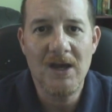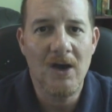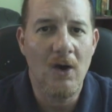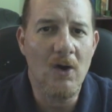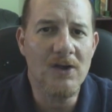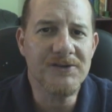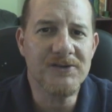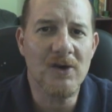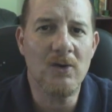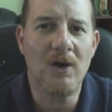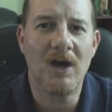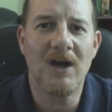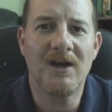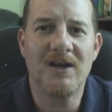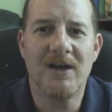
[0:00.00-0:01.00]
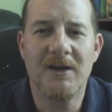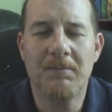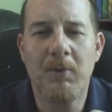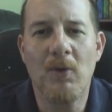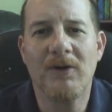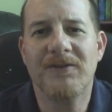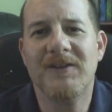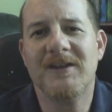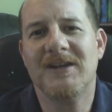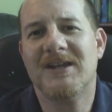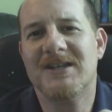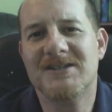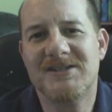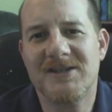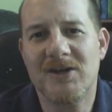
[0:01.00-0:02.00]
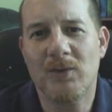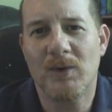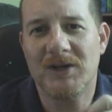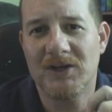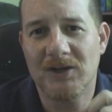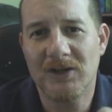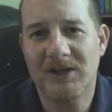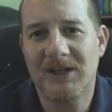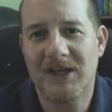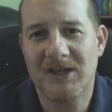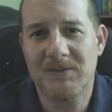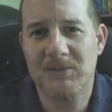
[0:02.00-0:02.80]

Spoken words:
Also, an important thing to consider when you're looking at